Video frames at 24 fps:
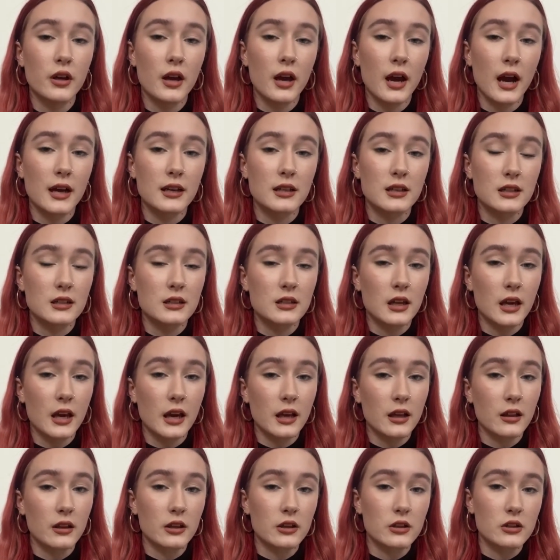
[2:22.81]
I did
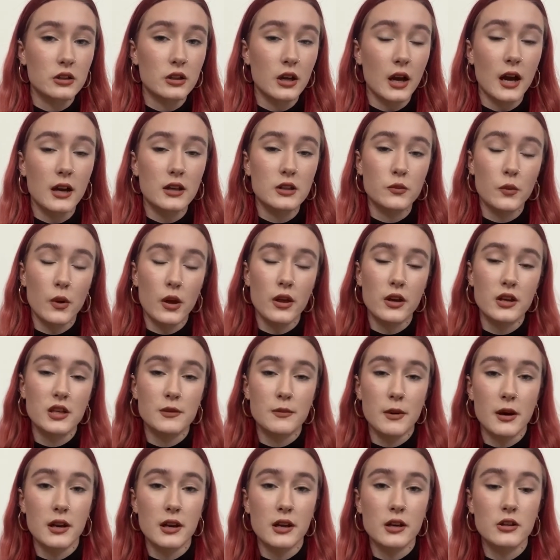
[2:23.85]
English as well as
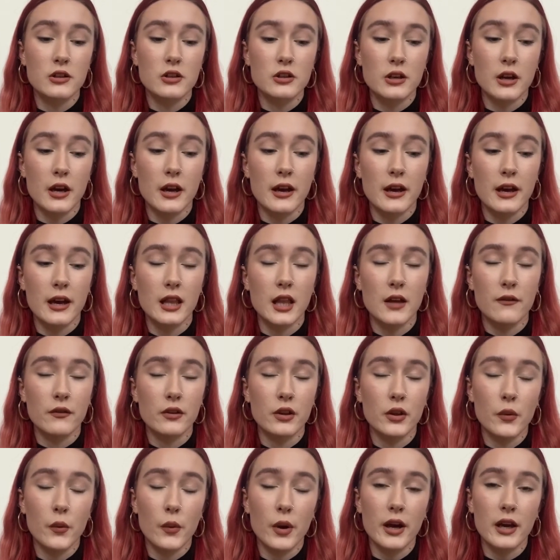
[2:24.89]
Spanish at A level
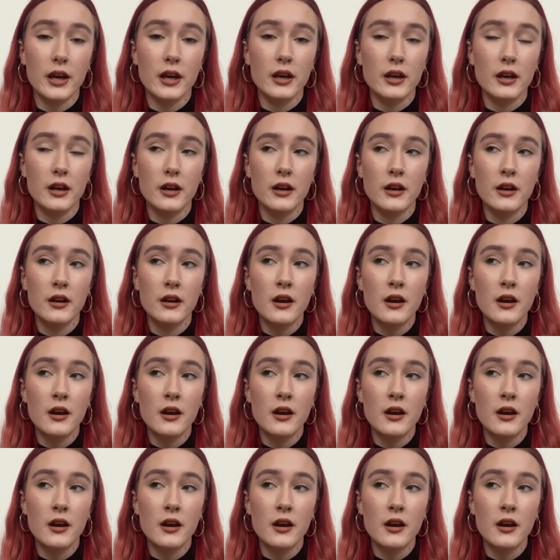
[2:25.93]
at Wyke.